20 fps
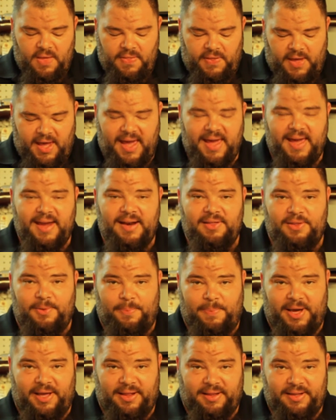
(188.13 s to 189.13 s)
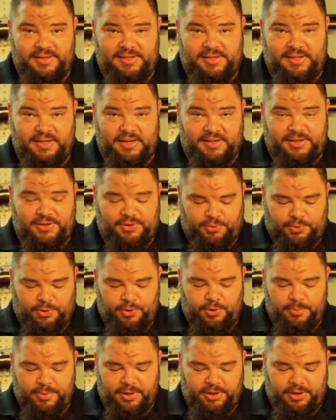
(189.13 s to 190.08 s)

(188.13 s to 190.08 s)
the head of the pellet sticks through,